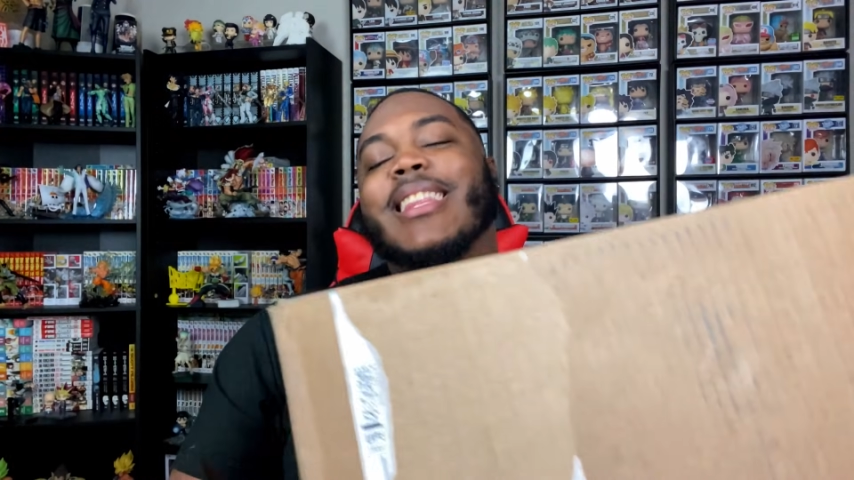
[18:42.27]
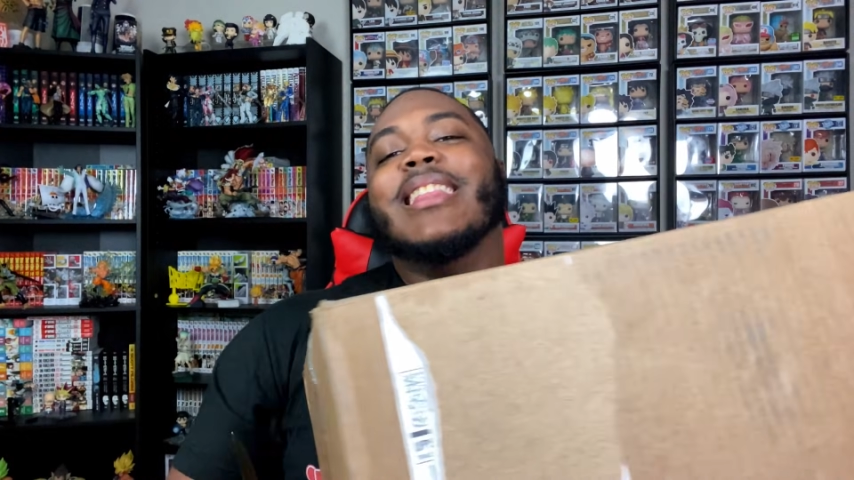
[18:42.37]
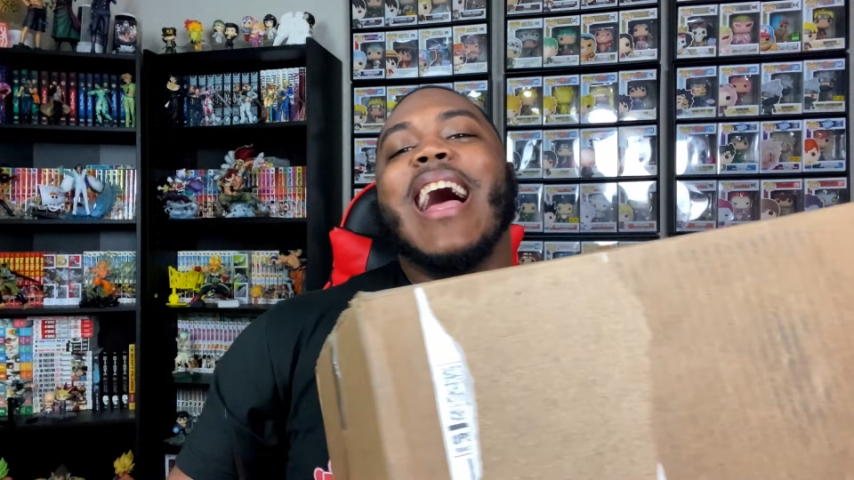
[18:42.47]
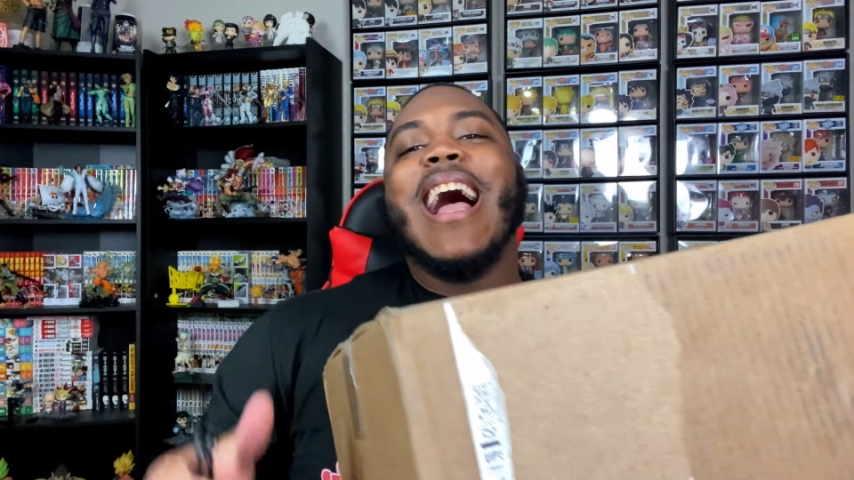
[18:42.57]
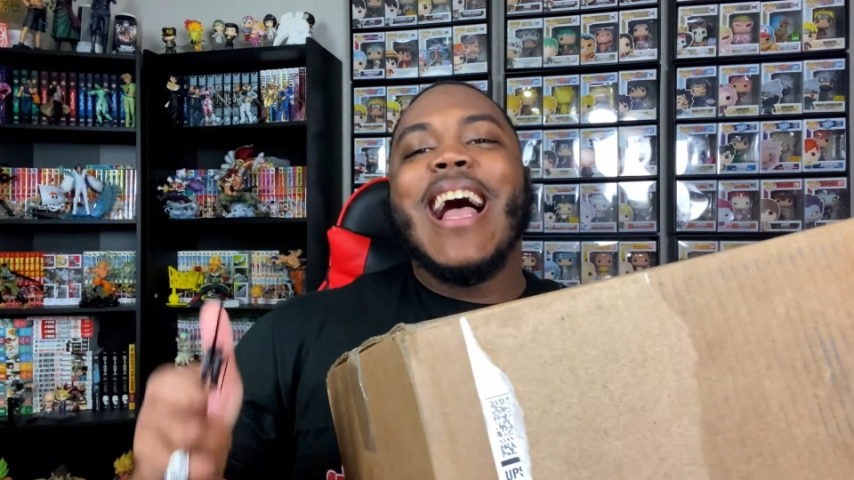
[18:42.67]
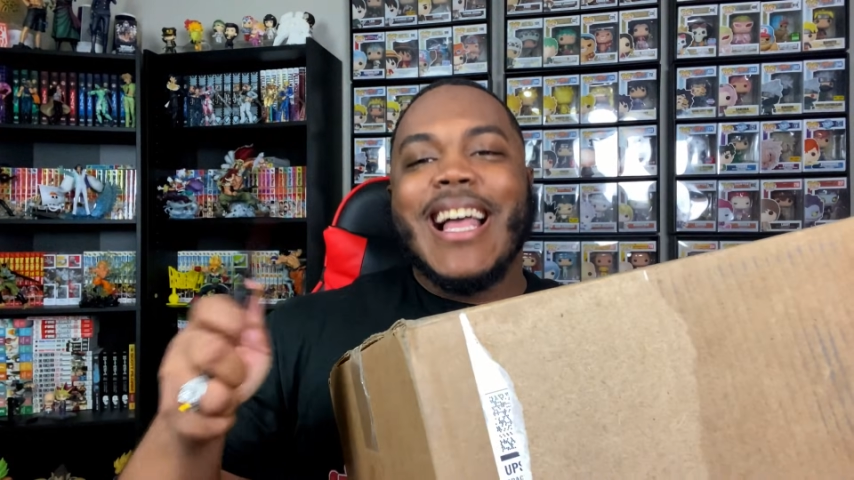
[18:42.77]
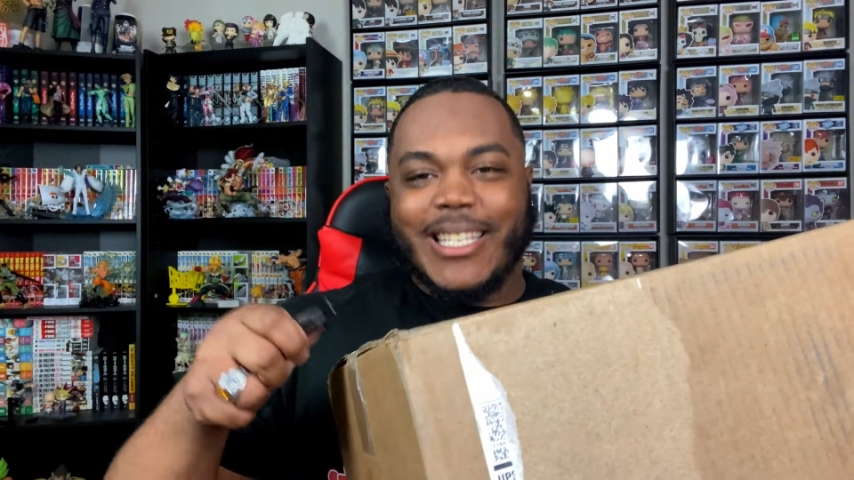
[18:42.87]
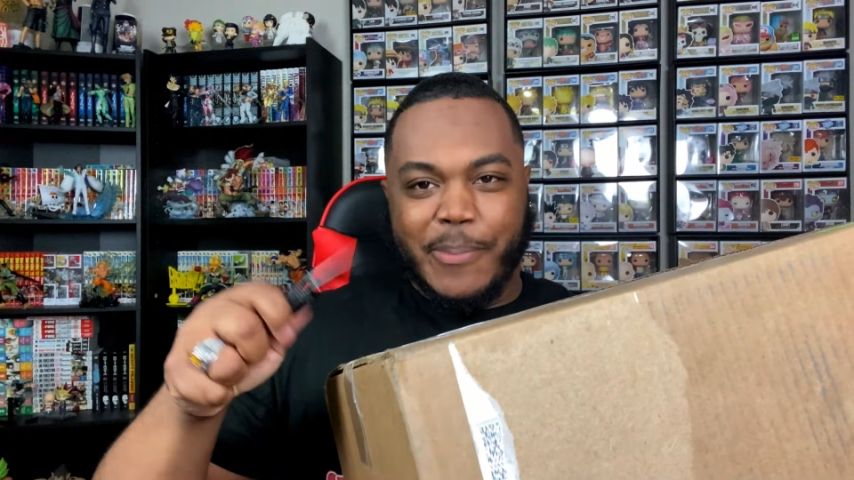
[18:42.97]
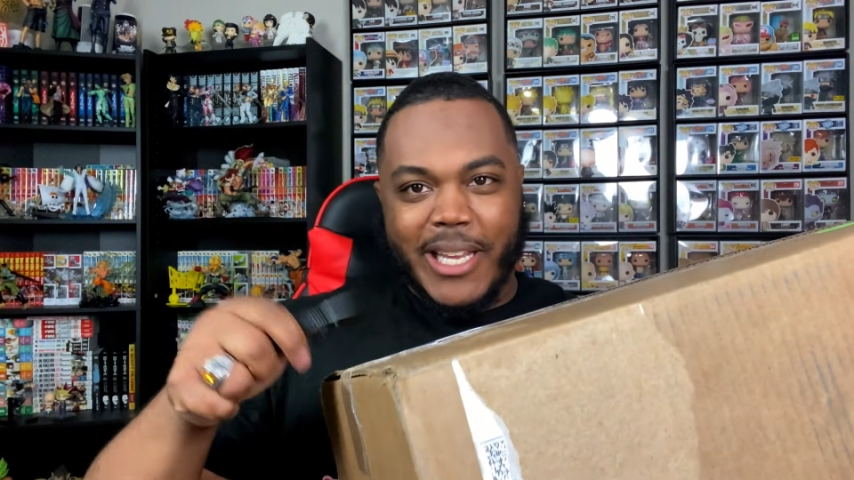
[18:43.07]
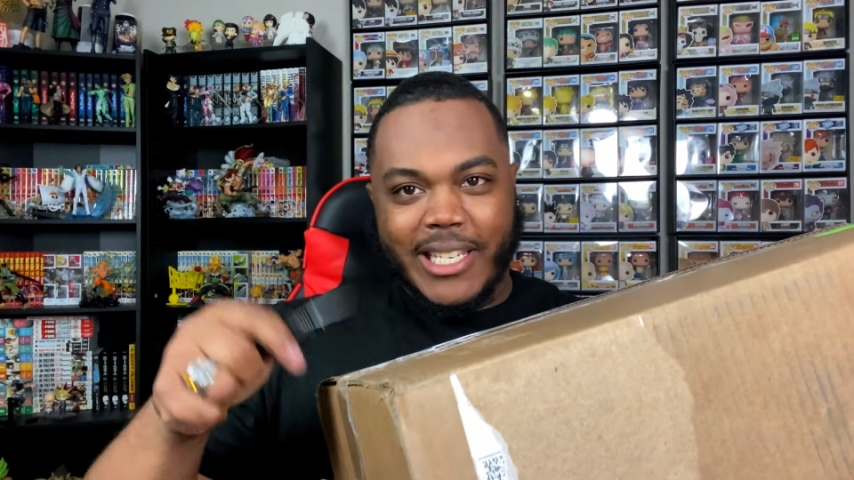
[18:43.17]
The
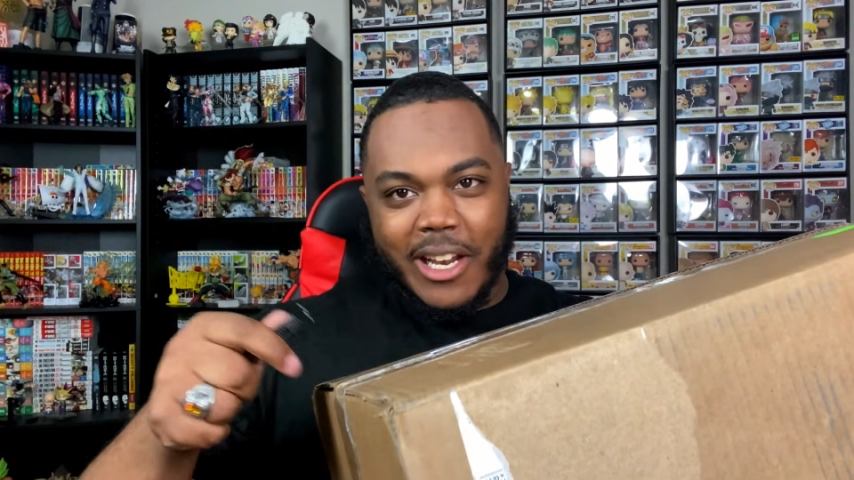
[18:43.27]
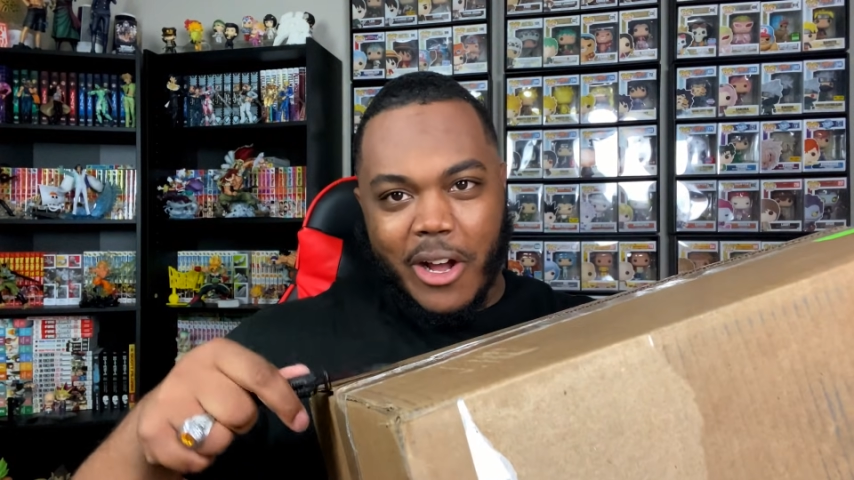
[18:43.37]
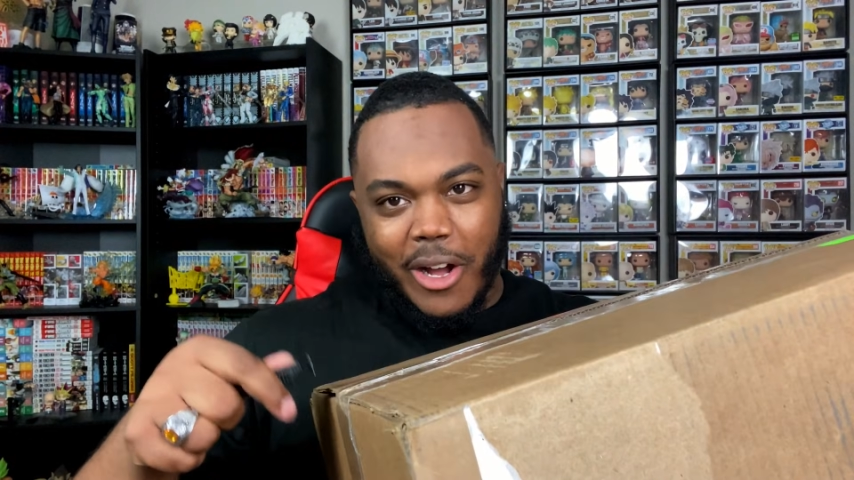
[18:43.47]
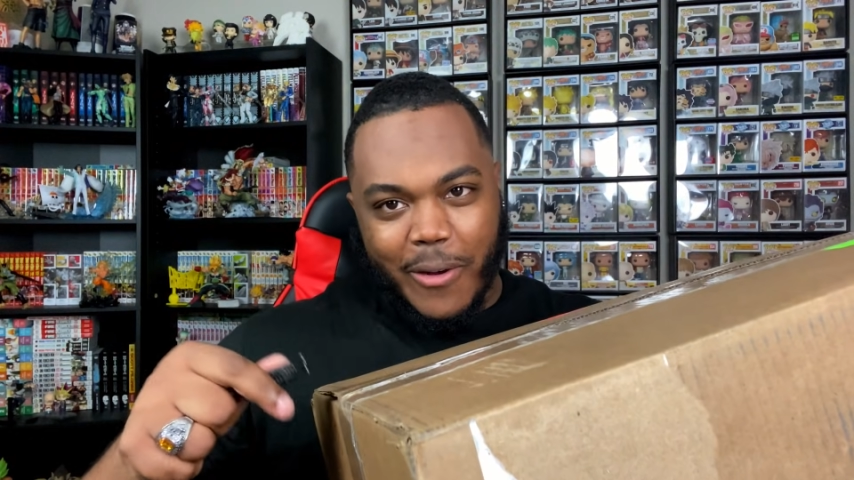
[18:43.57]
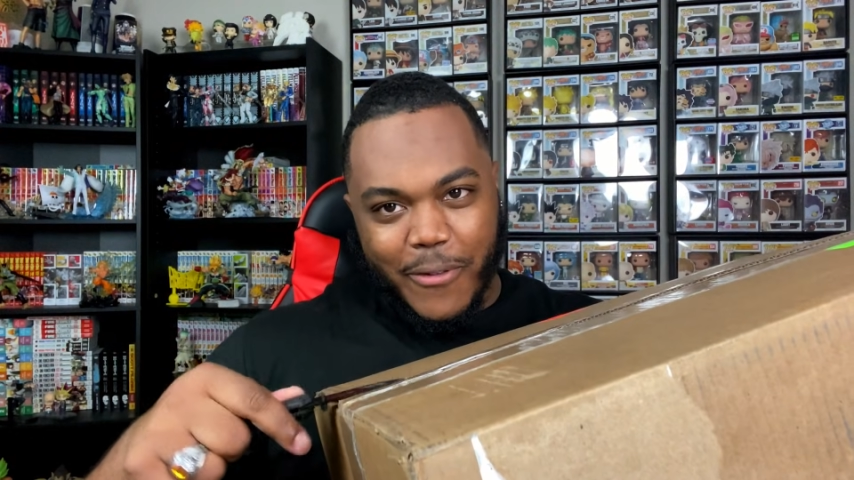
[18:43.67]
last piece of the haul